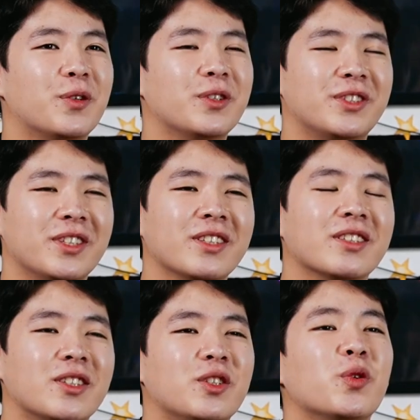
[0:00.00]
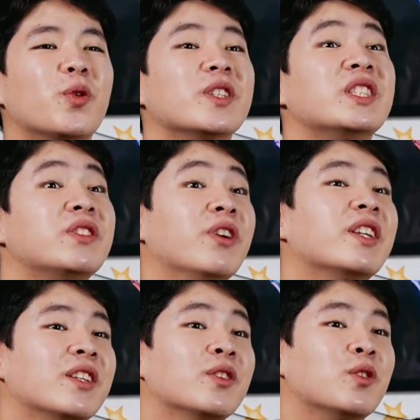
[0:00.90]
first thing that you were
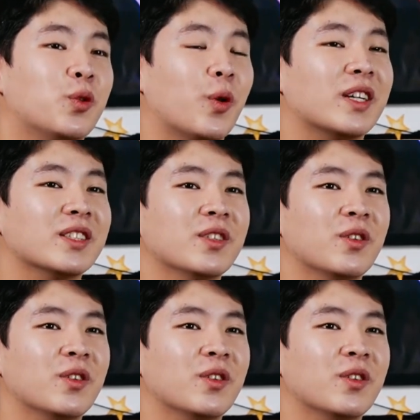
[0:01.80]
strict to us.